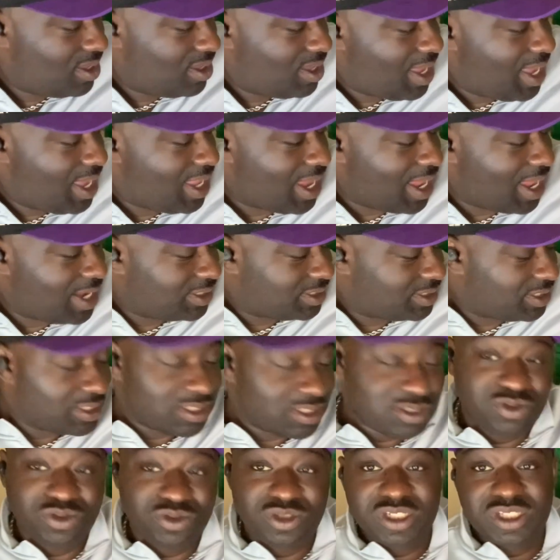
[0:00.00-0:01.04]
And honestly,
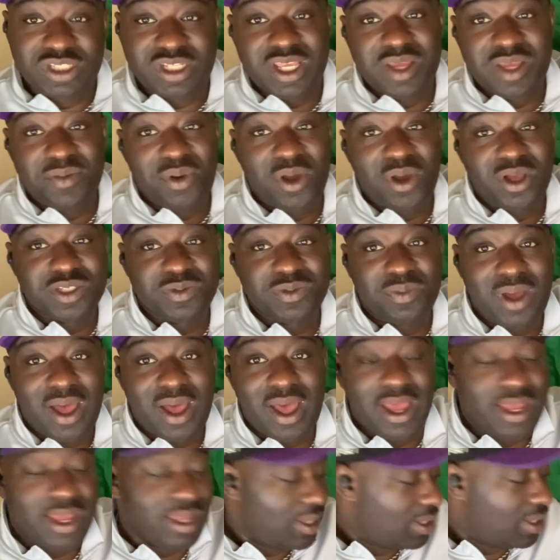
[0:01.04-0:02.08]
this was just an impulse
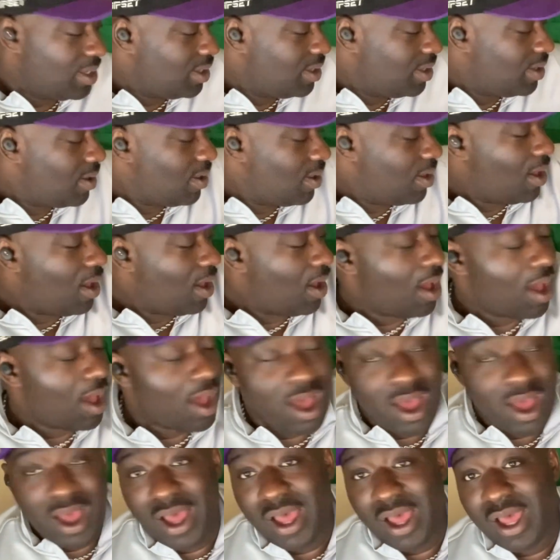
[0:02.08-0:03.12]
buy
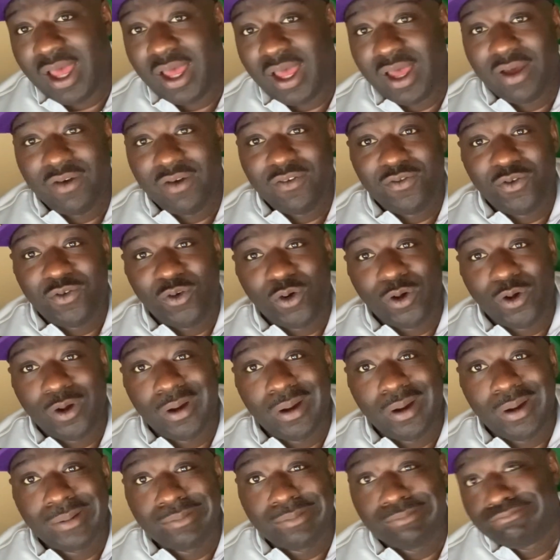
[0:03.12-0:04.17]

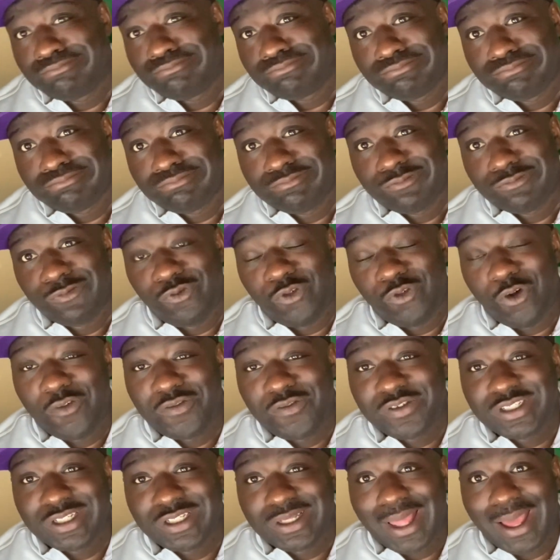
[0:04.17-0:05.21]
for 4th
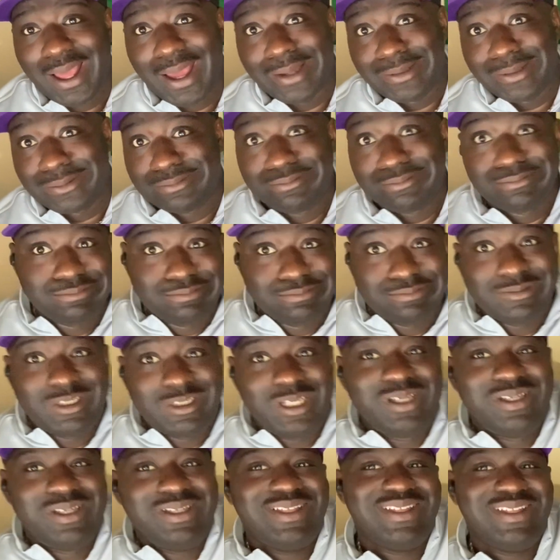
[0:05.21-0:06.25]
of July.
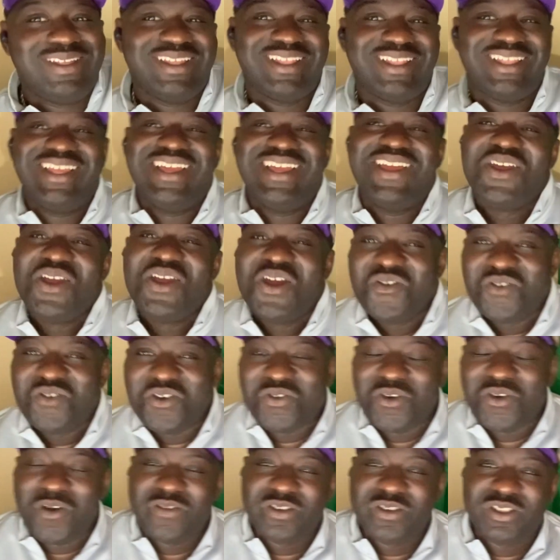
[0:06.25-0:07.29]
For
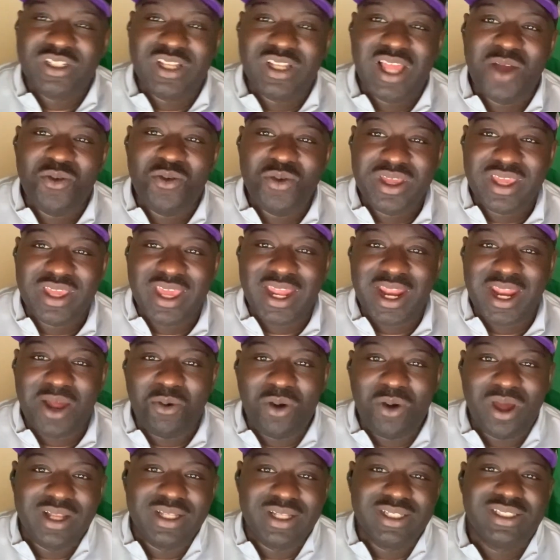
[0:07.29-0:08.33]
4th of July weekend, I
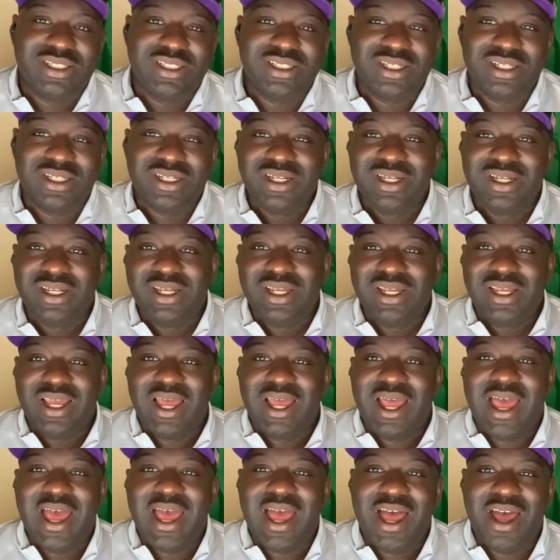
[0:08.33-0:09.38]
wanted to
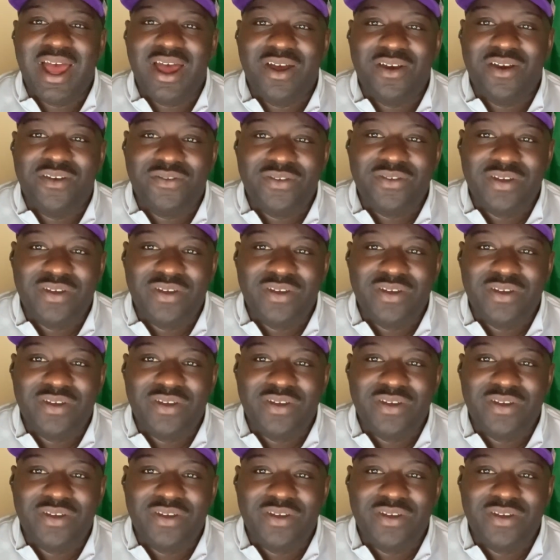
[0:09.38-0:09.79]
have